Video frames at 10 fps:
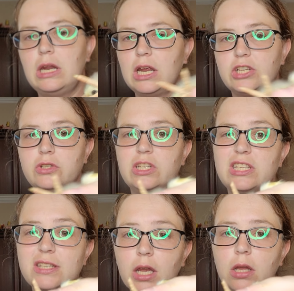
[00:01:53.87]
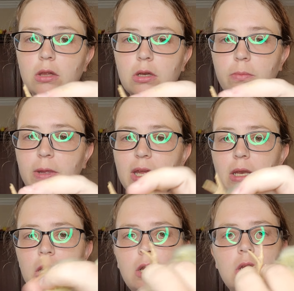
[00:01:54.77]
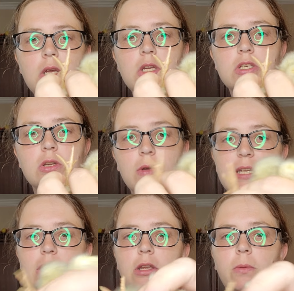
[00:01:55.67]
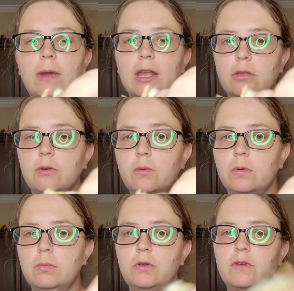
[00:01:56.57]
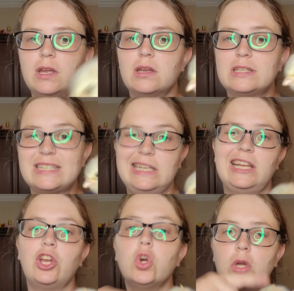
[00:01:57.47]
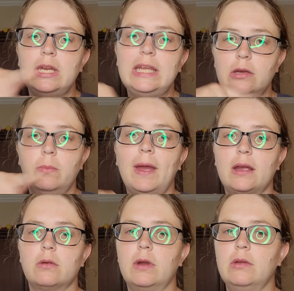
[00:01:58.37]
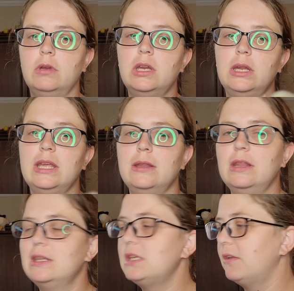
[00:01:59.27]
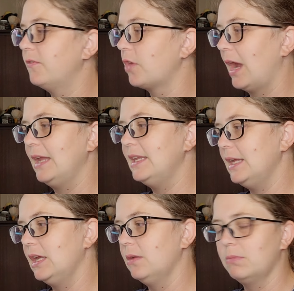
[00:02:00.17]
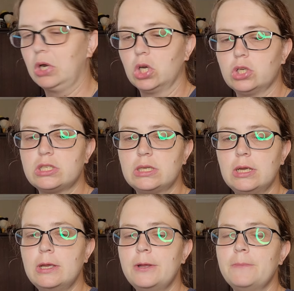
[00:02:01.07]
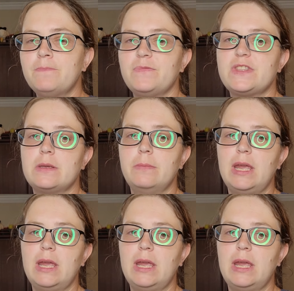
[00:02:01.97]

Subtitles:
it actually stuck a little bit. So I did go back through and remove it because it could heal back around it. Again, this is for IDing birds to